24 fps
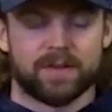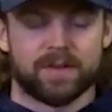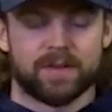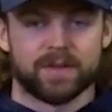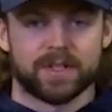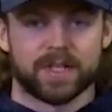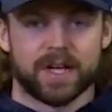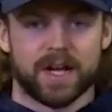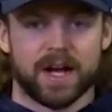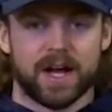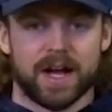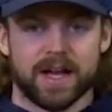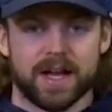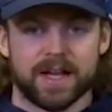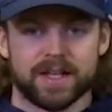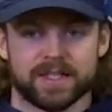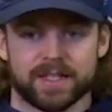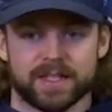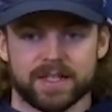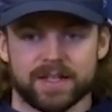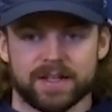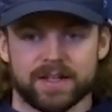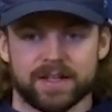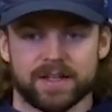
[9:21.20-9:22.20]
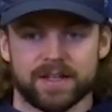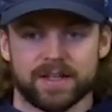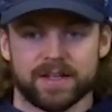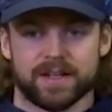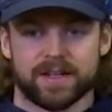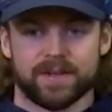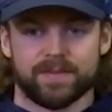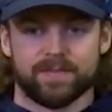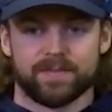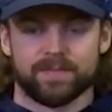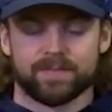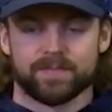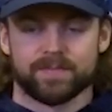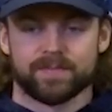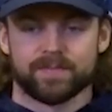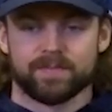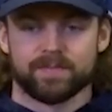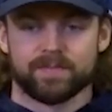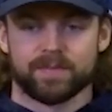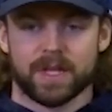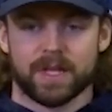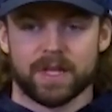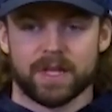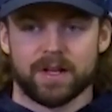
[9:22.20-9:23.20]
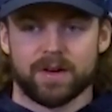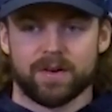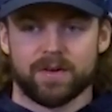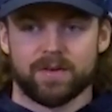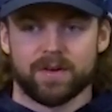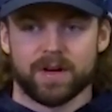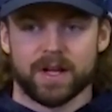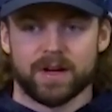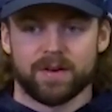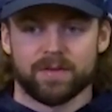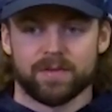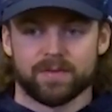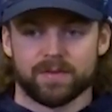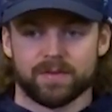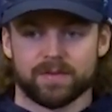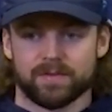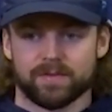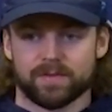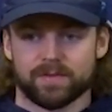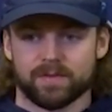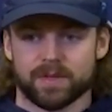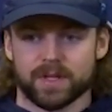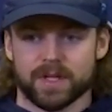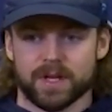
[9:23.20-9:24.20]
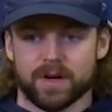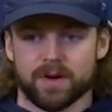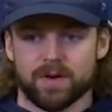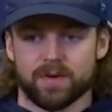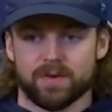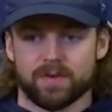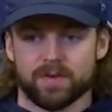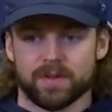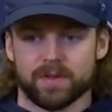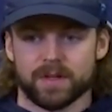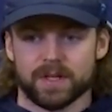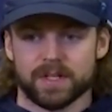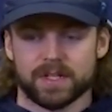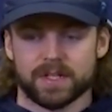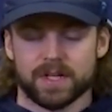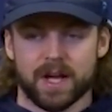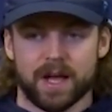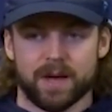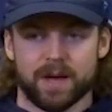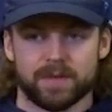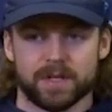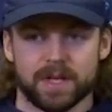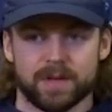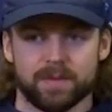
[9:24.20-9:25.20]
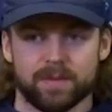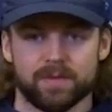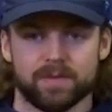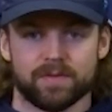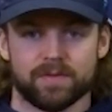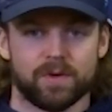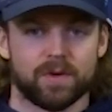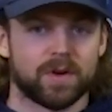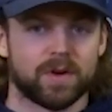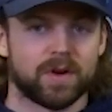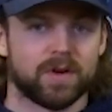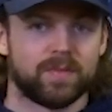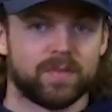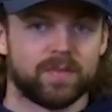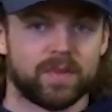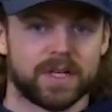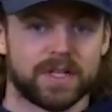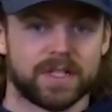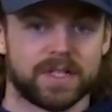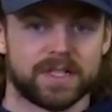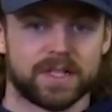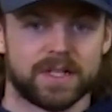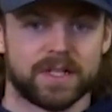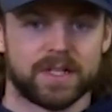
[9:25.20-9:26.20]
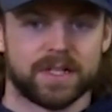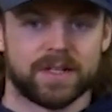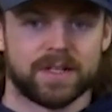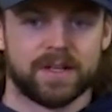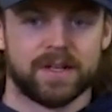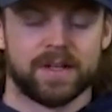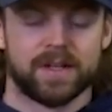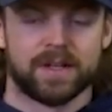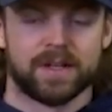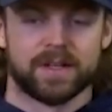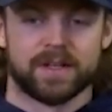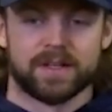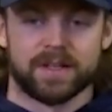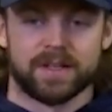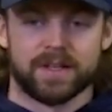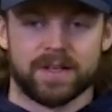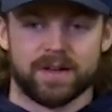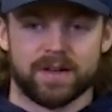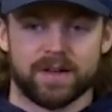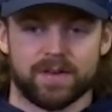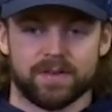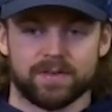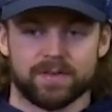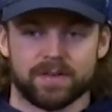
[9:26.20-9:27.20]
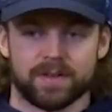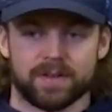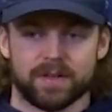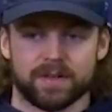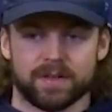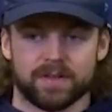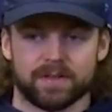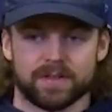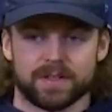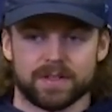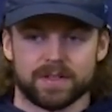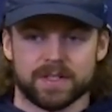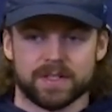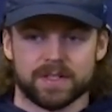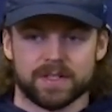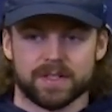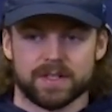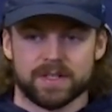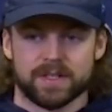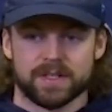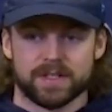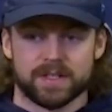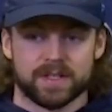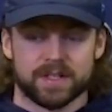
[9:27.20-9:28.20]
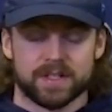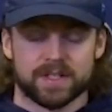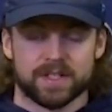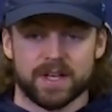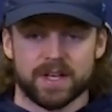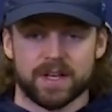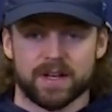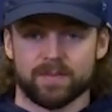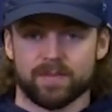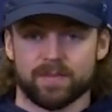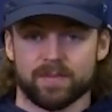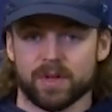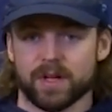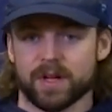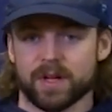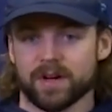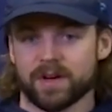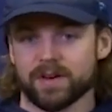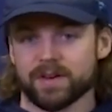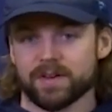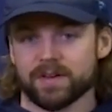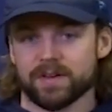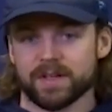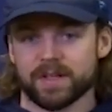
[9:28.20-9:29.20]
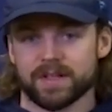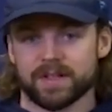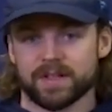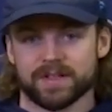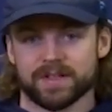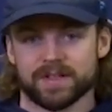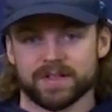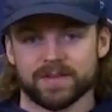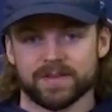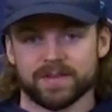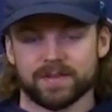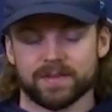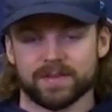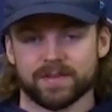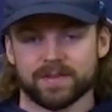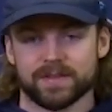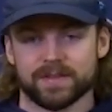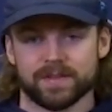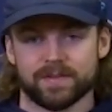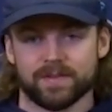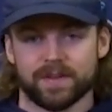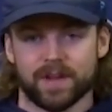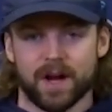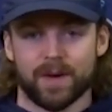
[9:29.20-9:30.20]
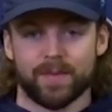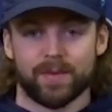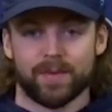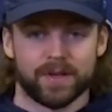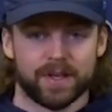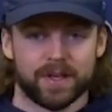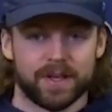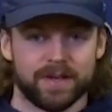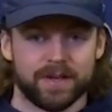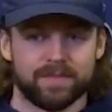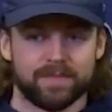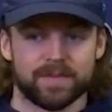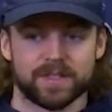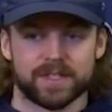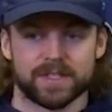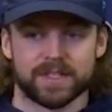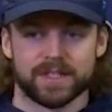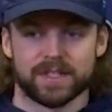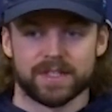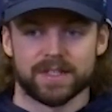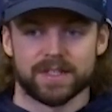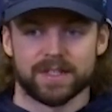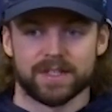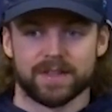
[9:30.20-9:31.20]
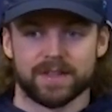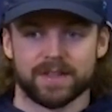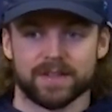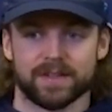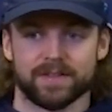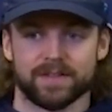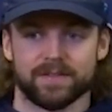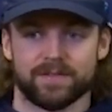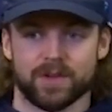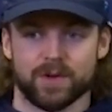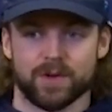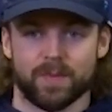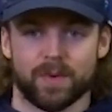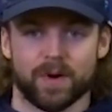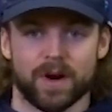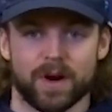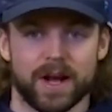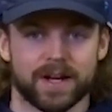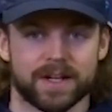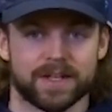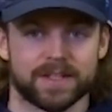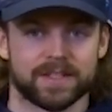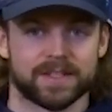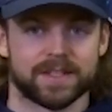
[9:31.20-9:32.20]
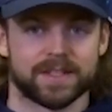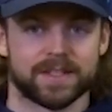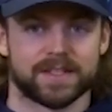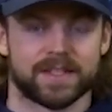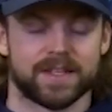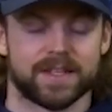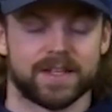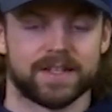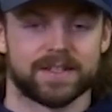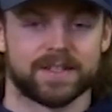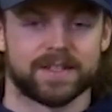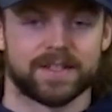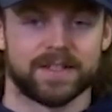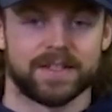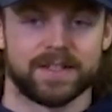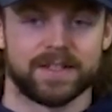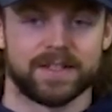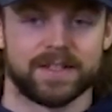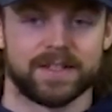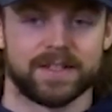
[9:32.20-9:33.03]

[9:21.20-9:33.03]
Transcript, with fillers: with the guys. And, um, you know, I don't really know the timetable for him, but, uh, you know, it's he's an exciting player in the couple of games uh, and the few practices that uh,